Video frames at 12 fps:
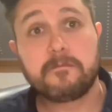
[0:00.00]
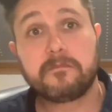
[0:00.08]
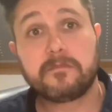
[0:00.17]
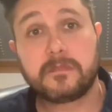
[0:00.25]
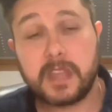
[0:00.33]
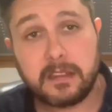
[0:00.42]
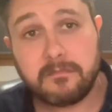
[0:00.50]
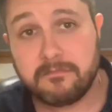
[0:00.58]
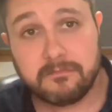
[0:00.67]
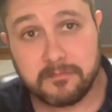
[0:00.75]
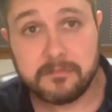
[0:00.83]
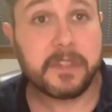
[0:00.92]
then
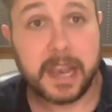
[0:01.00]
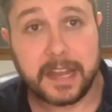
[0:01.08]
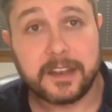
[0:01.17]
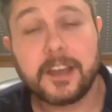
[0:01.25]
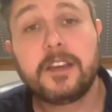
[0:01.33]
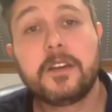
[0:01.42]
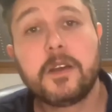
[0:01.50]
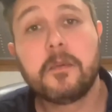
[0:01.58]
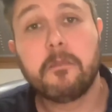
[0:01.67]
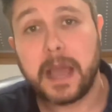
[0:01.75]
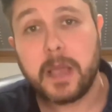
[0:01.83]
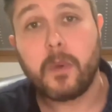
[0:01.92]
the lender
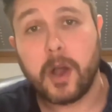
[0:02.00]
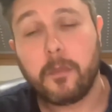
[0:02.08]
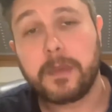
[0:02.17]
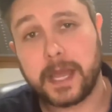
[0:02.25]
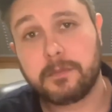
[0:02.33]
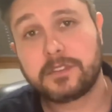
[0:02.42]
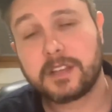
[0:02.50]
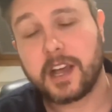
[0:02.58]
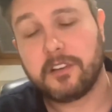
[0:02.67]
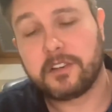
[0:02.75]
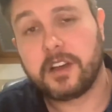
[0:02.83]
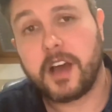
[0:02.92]
may well be able to
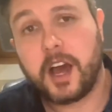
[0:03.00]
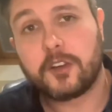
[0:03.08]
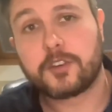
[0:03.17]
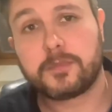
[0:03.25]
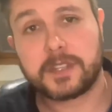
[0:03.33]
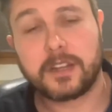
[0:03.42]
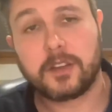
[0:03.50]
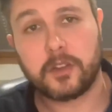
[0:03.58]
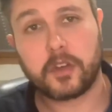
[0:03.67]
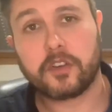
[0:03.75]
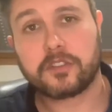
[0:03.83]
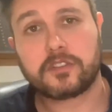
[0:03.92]
cover 100% of
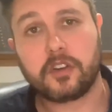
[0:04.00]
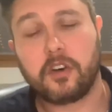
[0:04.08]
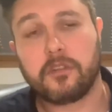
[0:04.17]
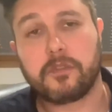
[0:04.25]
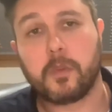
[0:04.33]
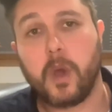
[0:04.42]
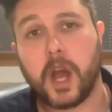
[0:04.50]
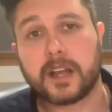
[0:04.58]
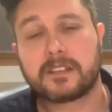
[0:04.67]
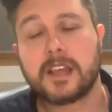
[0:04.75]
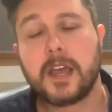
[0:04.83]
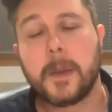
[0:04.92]
the cost of the
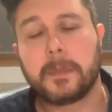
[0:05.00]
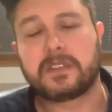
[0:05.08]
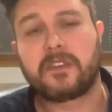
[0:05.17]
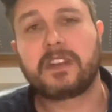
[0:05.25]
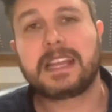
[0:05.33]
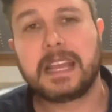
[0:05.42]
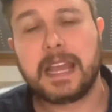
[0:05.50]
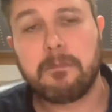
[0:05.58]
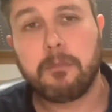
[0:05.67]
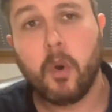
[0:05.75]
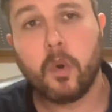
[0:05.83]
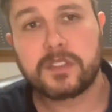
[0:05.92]
works. But it's very
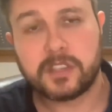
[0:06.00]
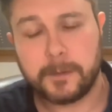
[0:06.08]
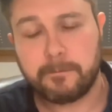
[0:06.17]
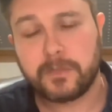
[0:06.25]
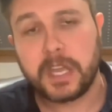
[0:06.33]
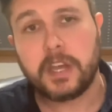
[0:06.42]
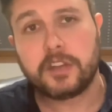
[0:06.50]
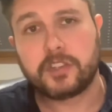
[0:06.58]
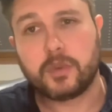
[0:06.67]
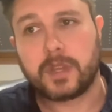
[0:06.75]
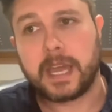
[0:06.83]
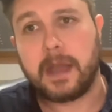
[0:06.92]
important
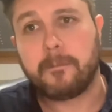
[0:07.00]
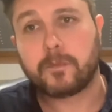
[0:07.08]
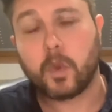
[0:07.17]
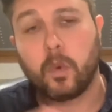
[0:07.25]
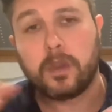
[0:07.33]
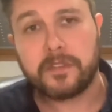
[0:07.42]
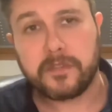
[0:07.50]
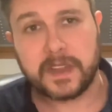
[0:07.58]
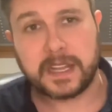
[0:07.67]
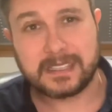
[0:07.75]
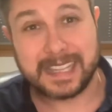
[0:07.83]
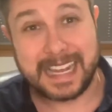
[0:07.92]
to get all of the
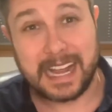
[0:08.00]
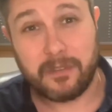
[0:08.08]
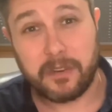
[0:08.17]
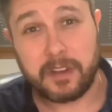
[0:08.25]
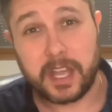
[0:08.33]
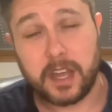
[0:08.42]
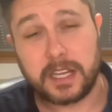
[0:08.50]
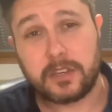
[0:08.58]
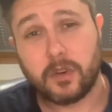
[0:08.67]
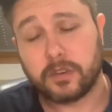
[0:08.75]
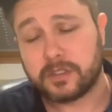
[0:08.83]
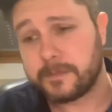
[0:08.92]
figures laid out very early
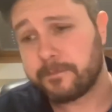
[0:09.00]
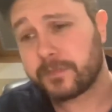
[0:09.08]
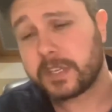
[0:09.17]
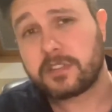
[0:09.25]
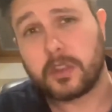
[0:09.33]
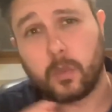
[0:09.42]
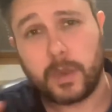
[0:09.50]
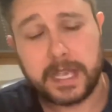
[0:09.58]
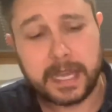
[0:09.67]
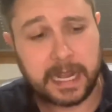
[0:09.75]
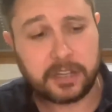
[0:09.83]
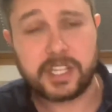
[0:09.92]
doors so that we
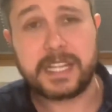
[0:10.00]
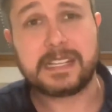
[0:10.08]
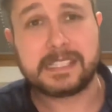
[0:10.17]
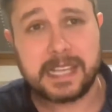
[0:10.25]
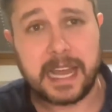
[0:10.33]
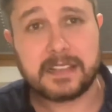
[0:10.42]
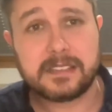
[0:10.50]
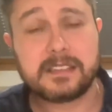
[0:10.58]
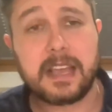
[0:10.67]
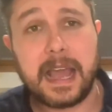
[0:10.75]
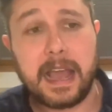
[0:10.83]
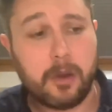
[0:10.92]
can actually assess
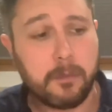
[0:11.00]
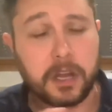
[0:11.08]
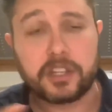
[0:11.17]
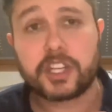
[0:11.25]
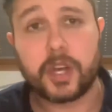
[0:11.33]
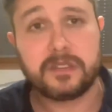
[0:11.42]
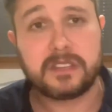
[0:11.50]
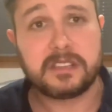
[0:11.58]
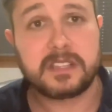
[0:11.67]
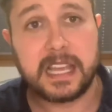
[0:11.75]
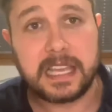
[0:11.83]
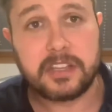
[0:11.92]
how much goes
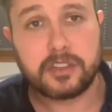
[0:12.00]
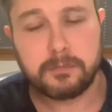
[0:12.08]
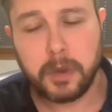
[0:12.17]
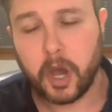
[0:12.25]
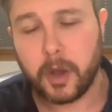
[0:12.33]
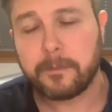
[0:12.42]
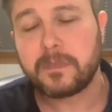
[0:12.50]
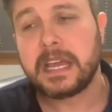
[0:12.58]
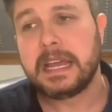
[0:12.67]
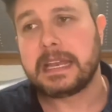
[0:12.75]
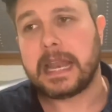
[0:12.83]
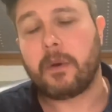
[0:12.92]
into each pot.
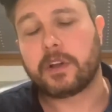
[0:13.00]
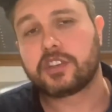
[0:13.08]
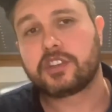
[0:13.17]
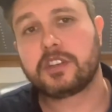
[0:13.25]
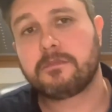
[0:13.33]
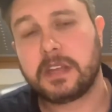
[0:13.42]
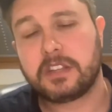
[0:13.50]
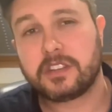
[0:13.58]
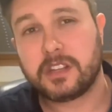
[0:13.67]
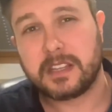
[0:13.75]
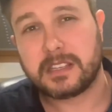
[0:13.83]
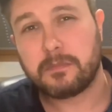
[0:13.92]
Now, I should
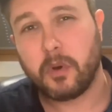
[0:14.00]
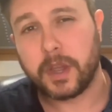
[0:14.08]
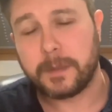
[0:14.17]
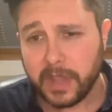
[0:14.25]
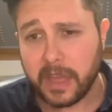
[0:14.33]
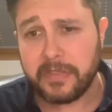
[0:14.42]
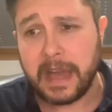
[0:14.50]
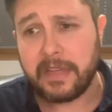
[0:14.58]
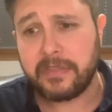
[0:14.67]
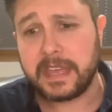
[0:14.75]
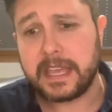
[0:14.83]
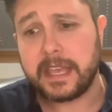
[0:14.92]
mention at this point
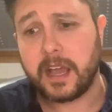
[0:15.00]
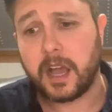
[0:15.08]
that the